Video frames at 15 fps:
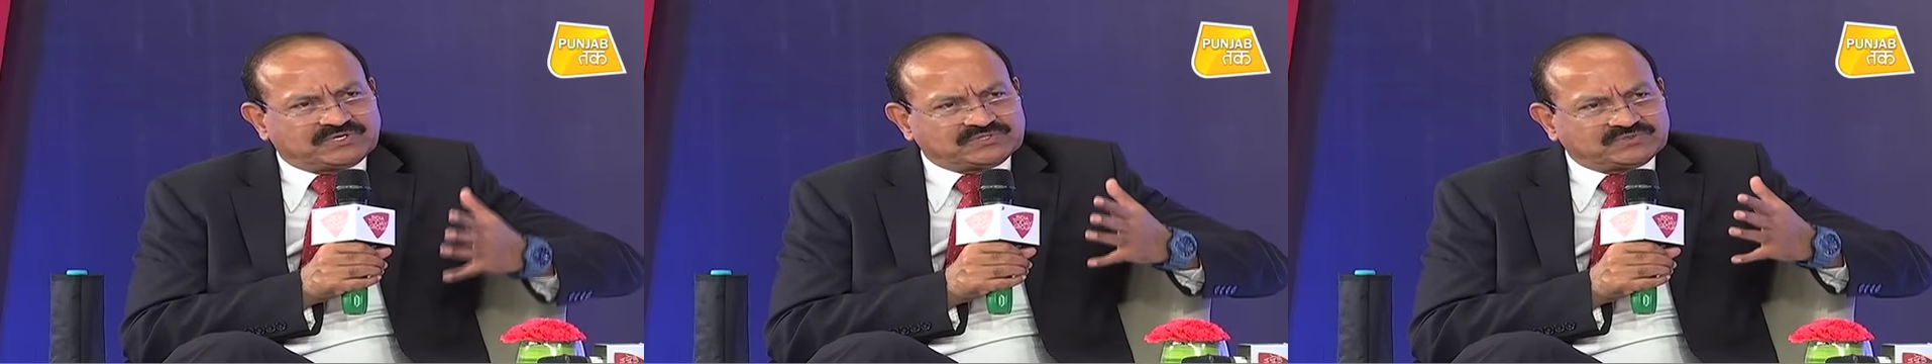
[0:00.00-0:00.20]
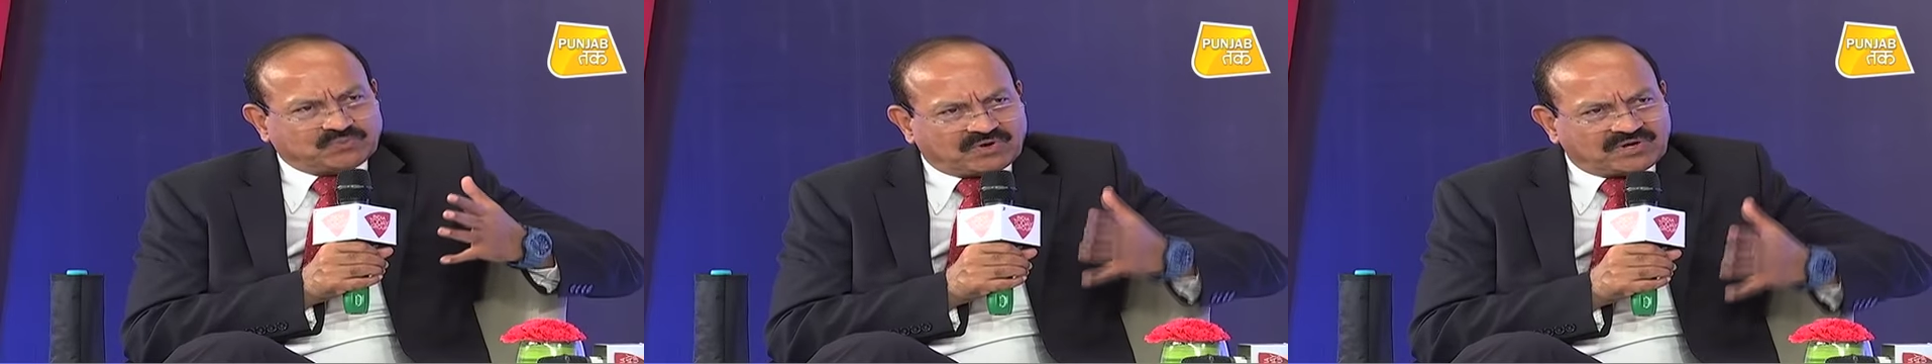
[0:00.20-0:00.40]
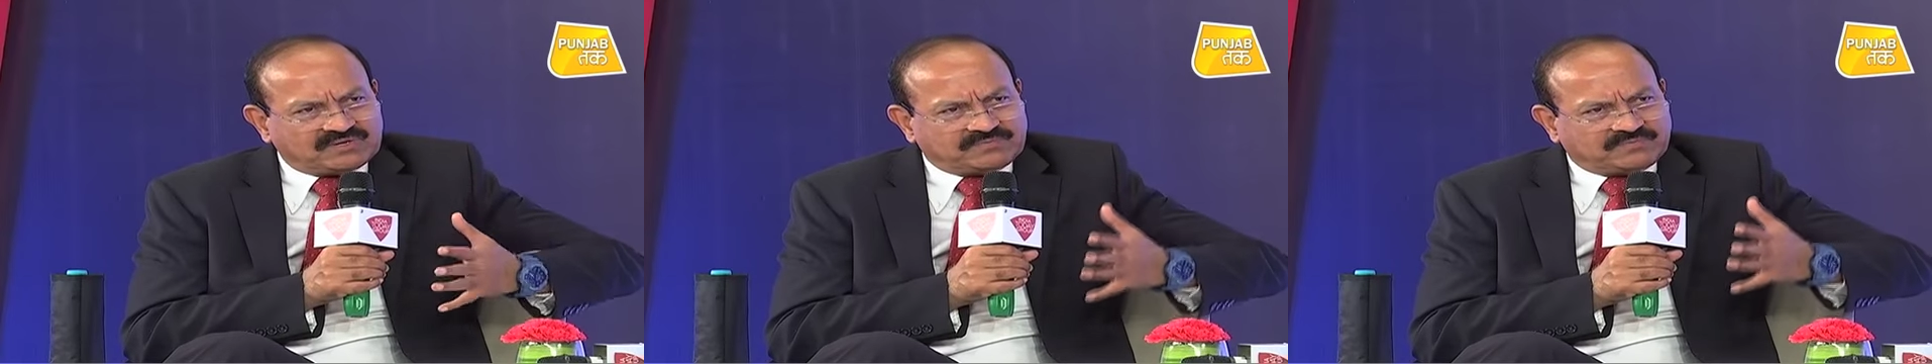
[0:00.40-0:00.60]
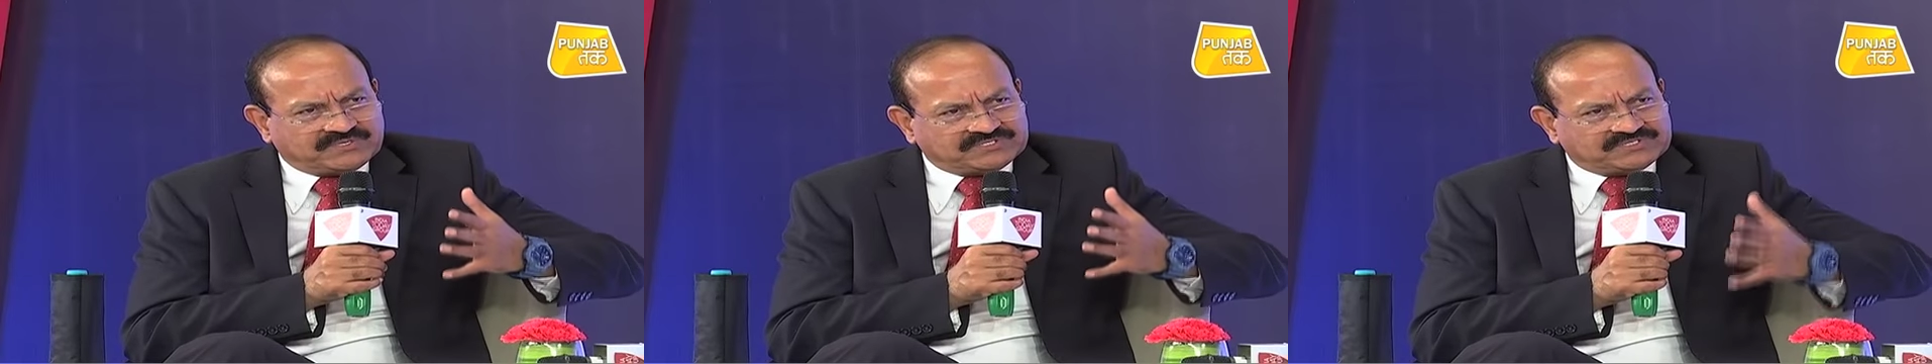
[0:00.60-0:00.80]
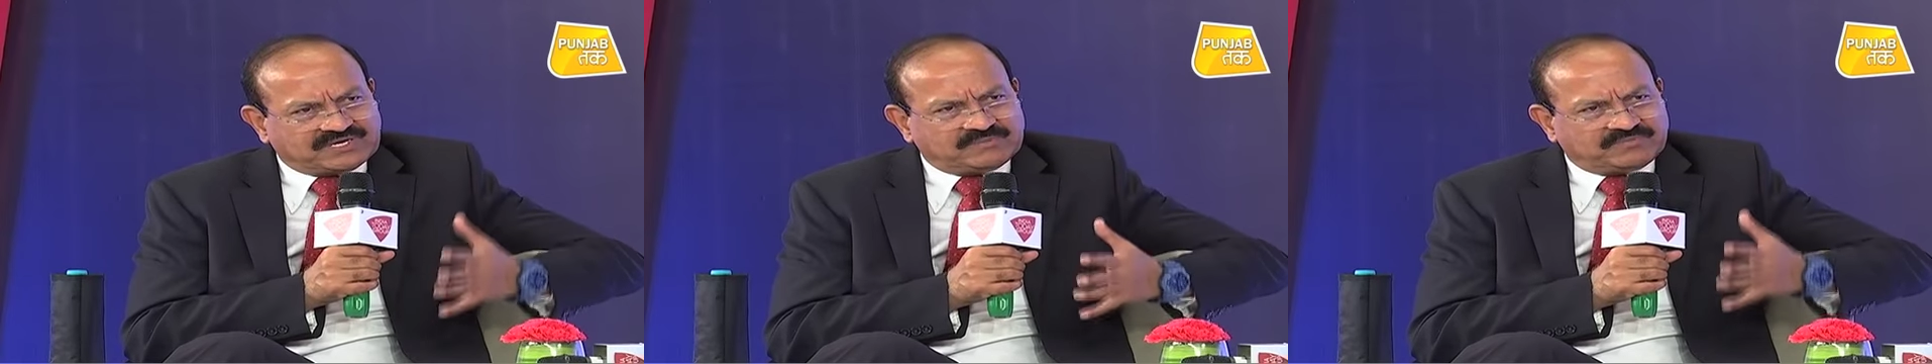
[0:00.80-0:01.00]
Because what
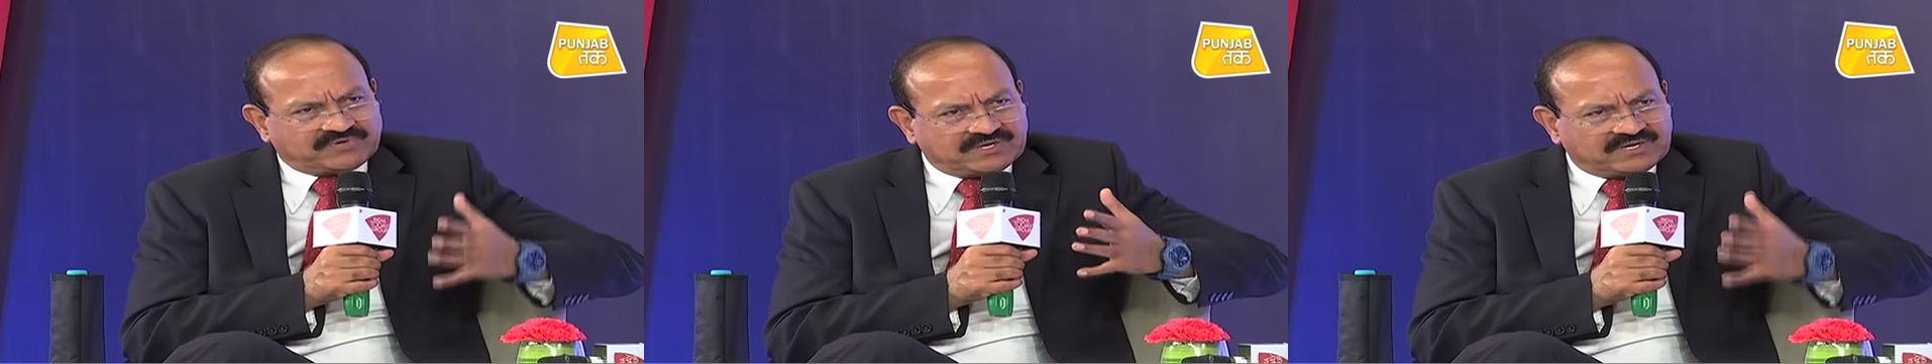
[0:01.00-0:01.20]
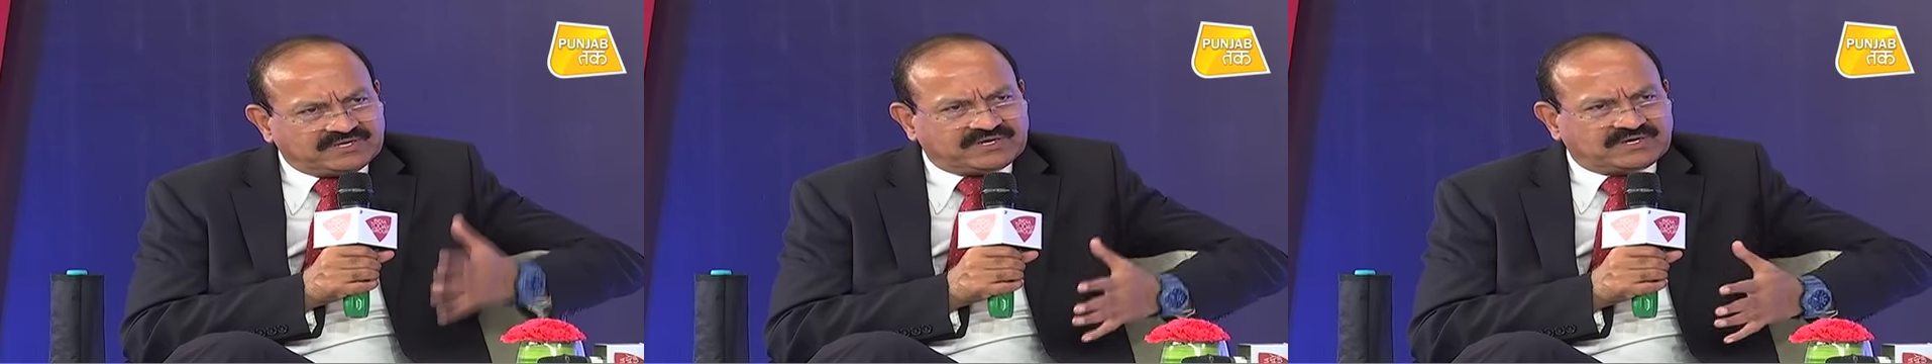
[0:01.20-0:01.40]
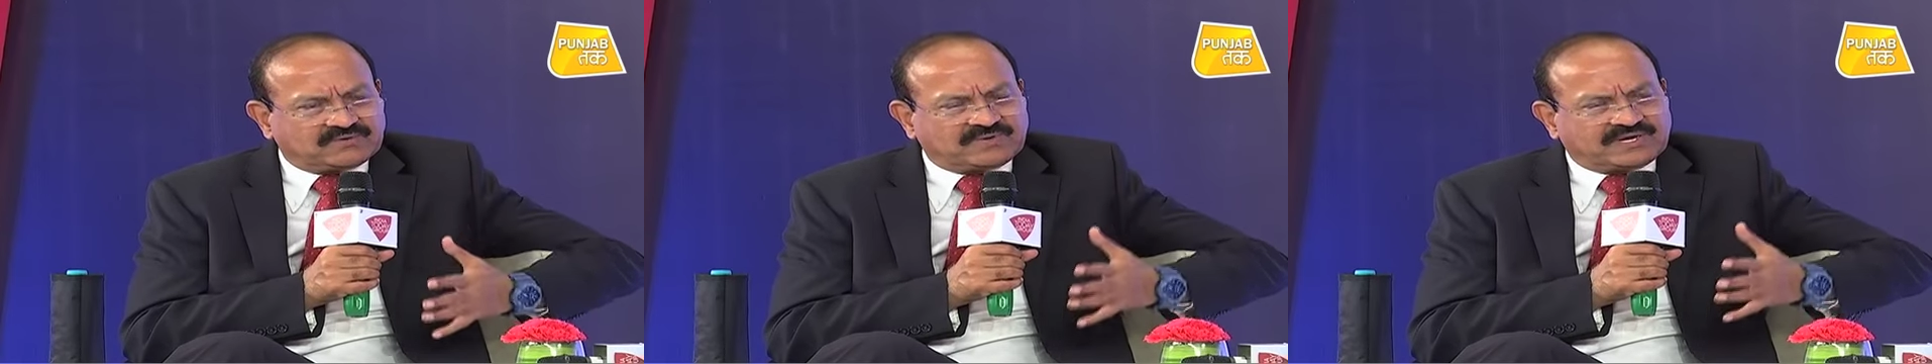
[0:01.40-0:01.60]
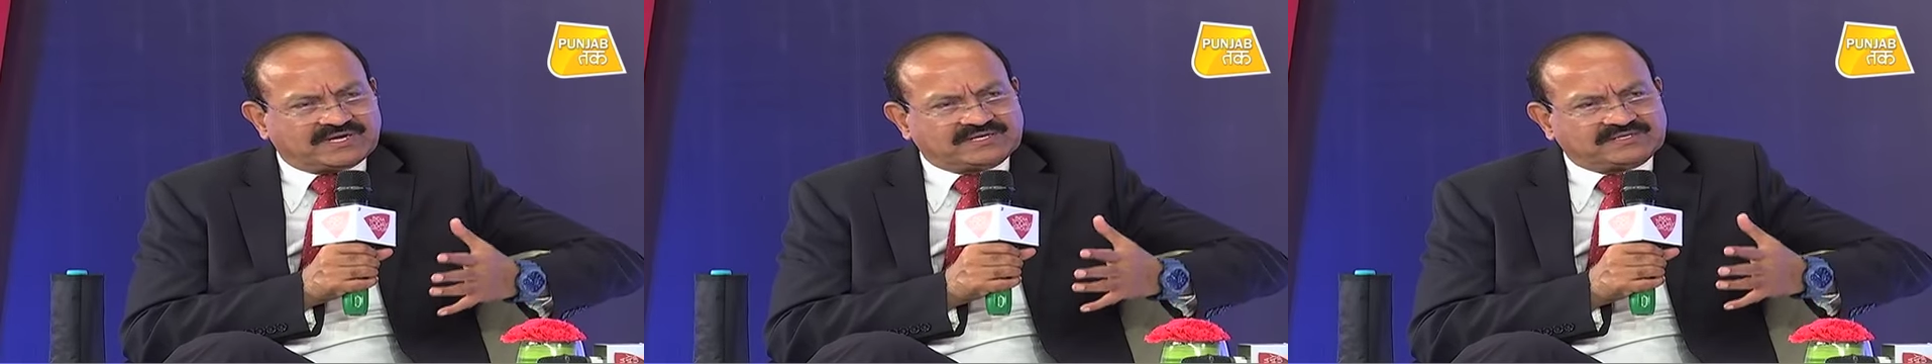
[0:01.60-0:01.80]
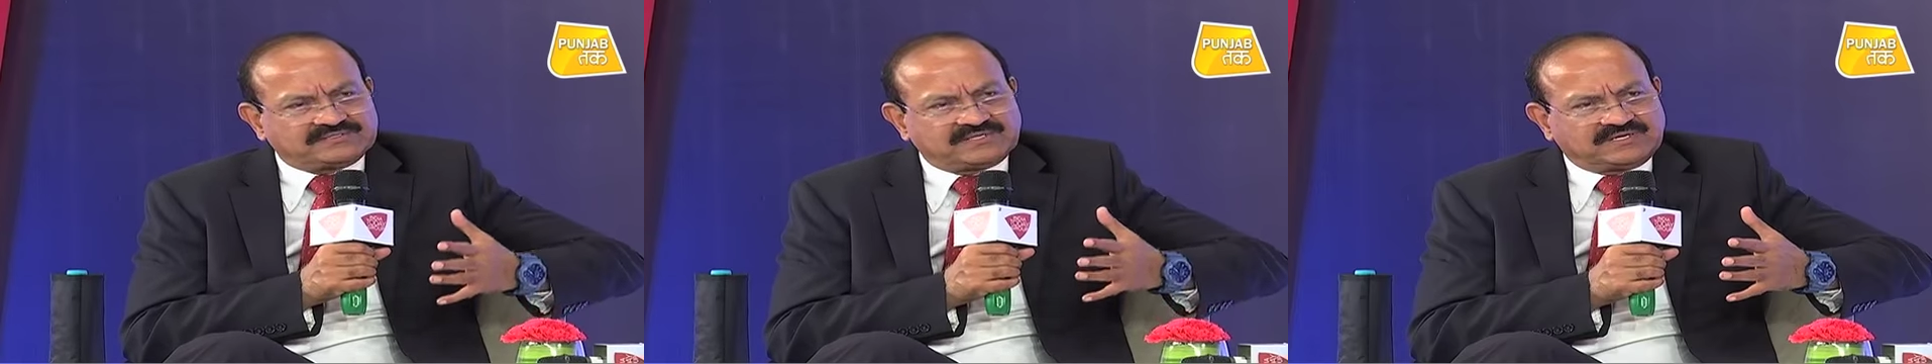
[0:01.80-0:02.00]
Punjab really
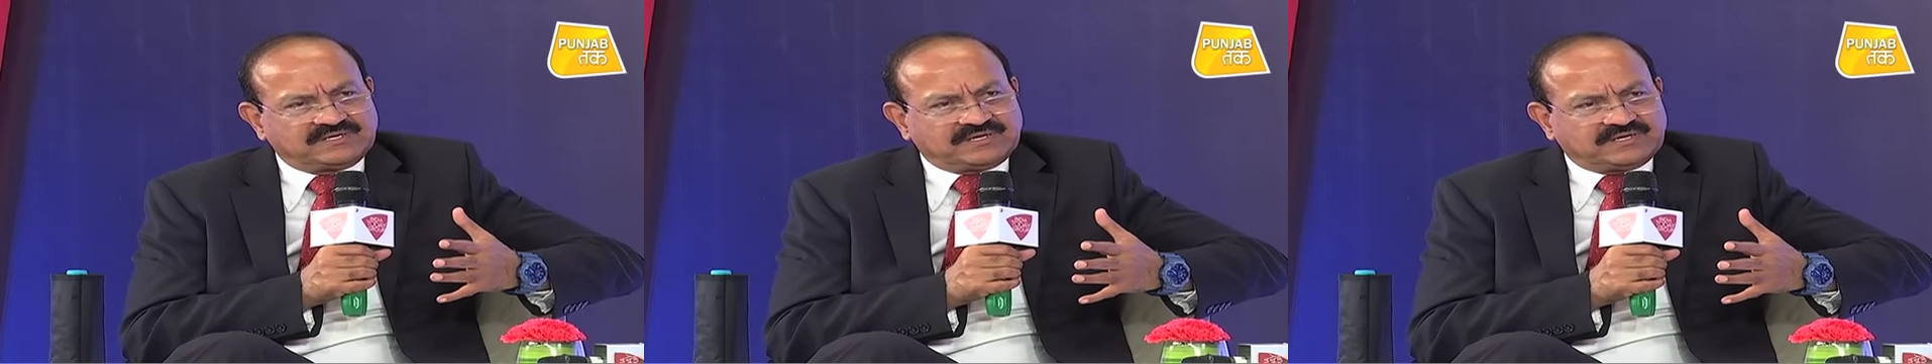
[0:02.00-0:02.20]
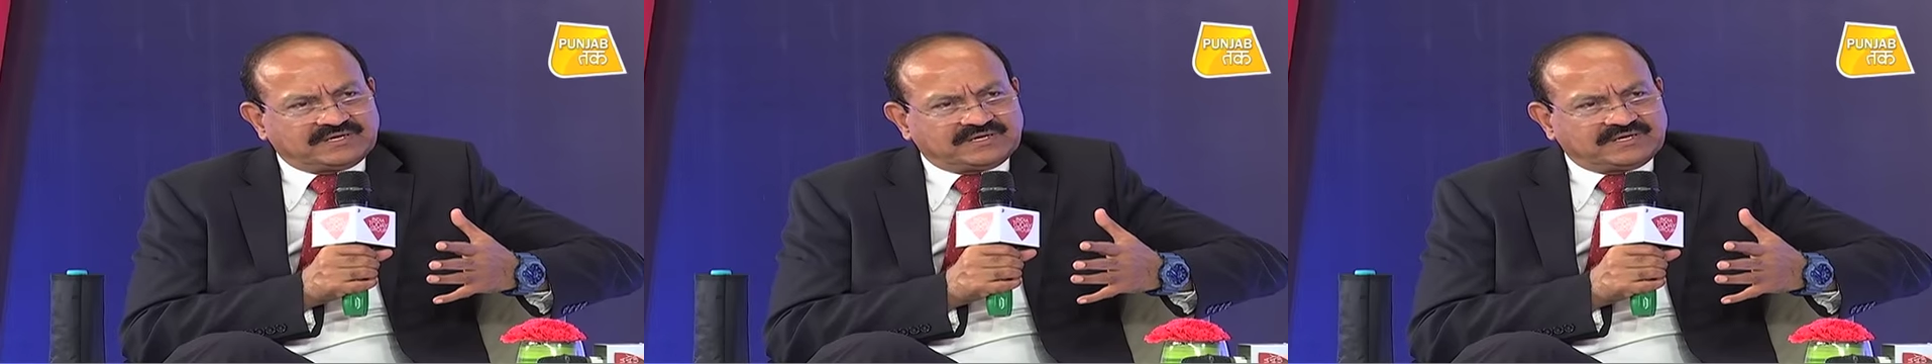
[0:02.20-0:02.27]
requires